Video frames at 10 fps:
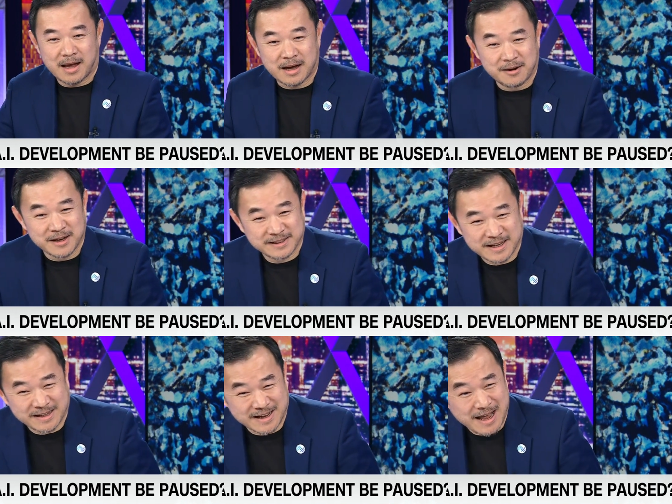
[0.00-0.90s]
can only say
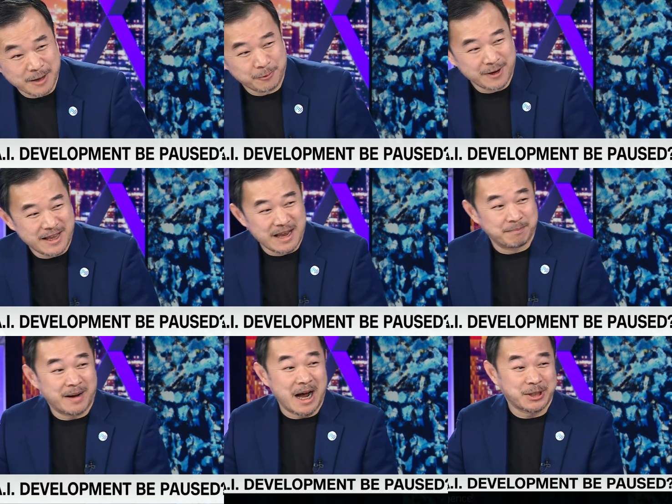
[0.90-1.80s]
that I agree in
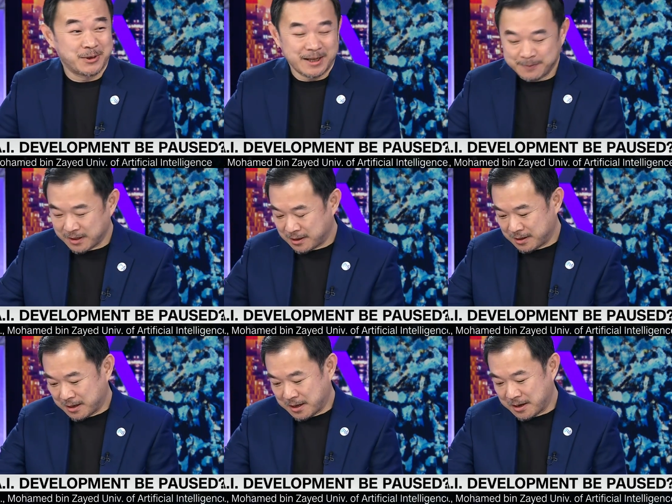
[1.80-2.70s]
partially.
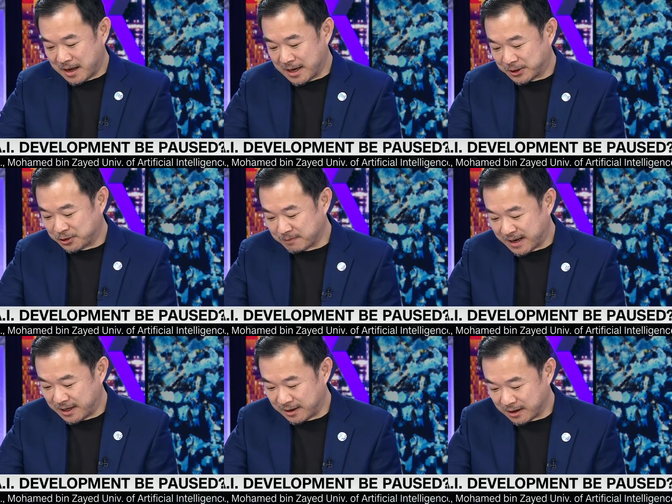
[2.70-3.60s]
I saw
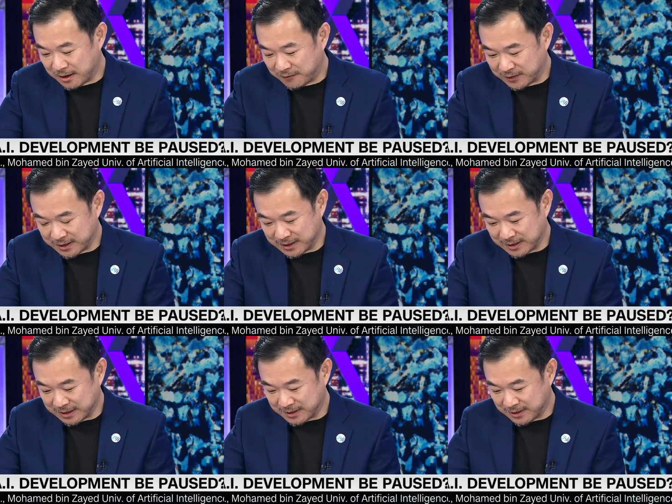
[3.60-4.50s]
many of
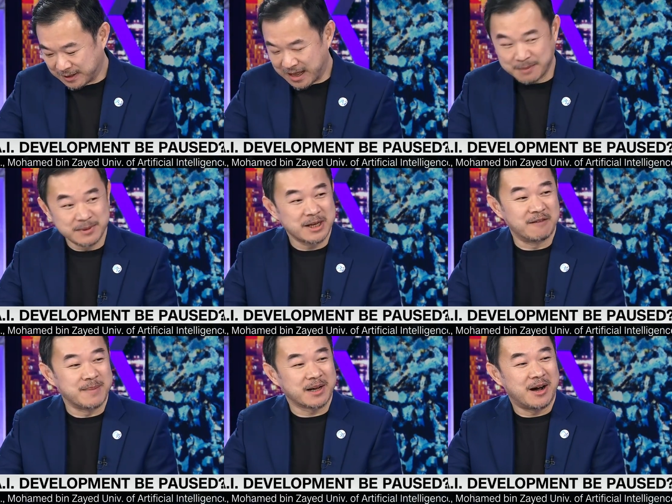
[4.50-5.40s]
the names
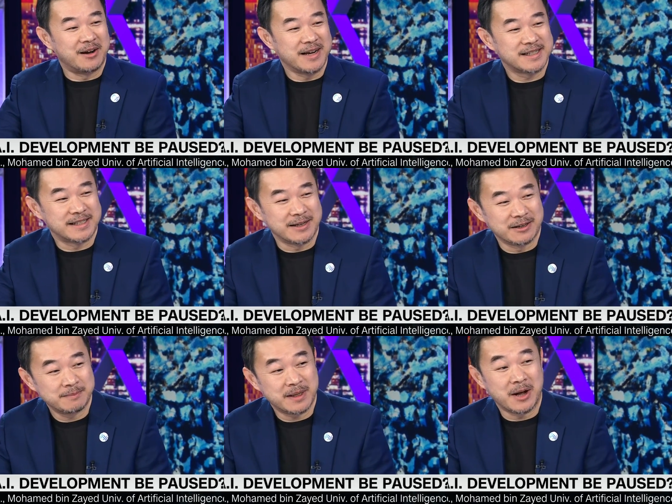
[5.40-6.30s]
of my colleagues
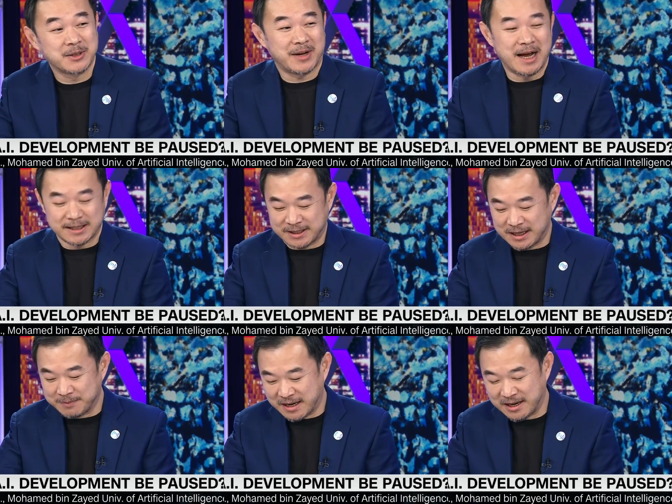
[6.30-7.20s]
there, but also I
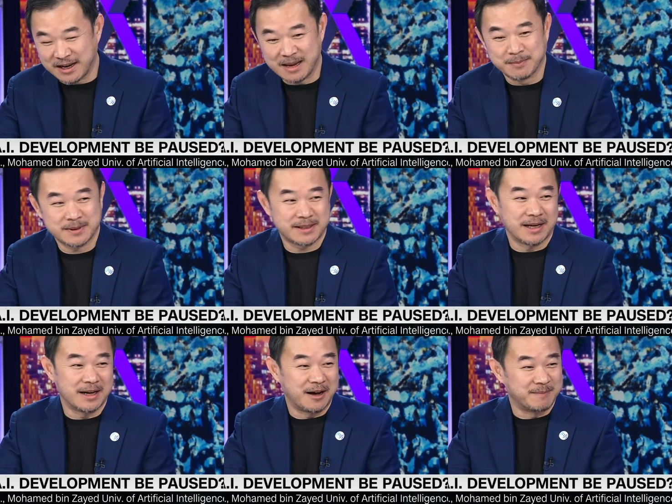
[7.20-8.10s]
see many names
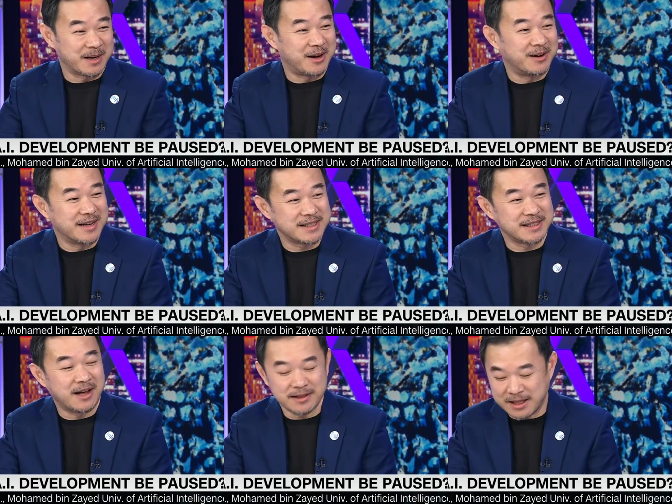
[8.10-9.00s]
of my colleagues
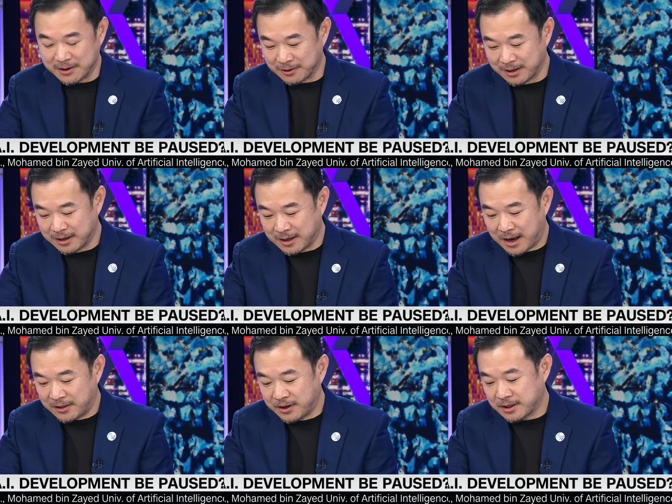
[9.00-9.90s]
not there.
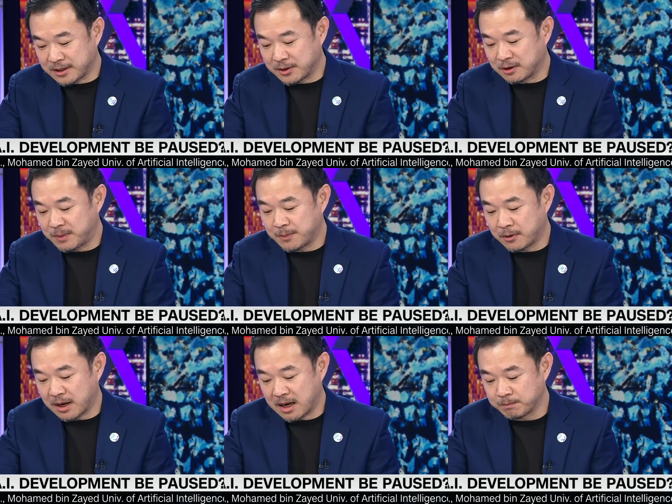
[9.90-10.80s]
I think, you know,
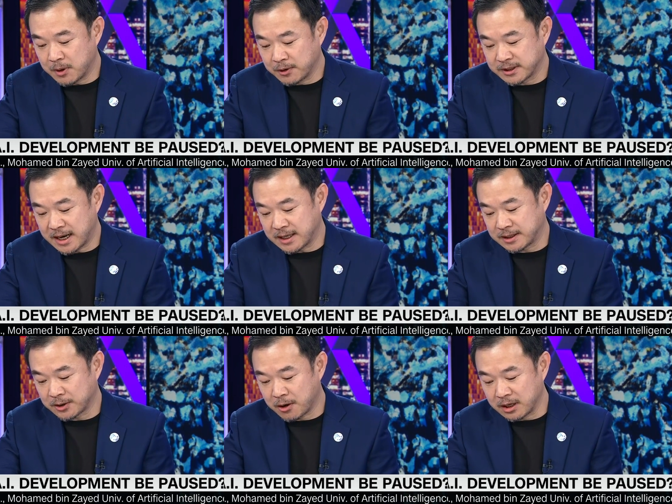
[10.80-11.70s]
people on both
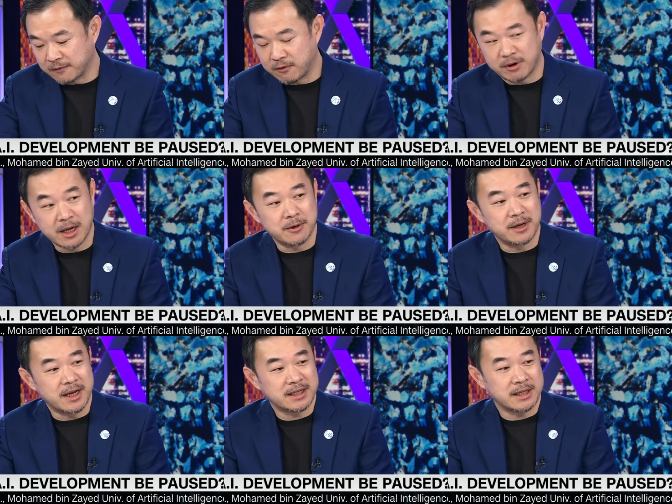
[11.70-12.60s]
sides calling for
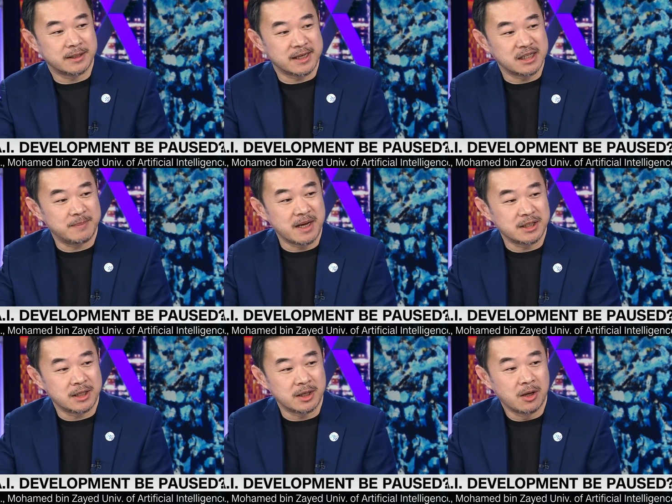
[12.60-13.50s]
regulation,
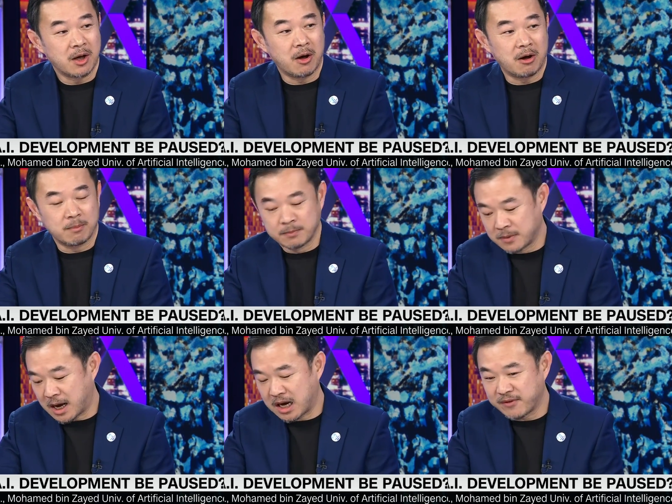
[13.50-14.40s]
suspension, or
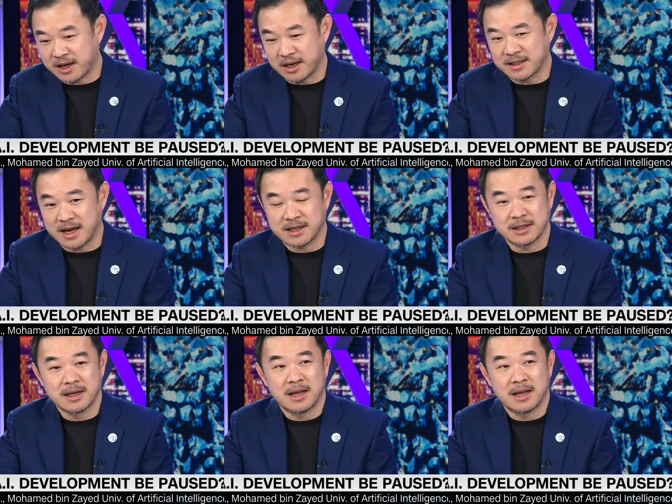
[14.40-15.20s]
advocating that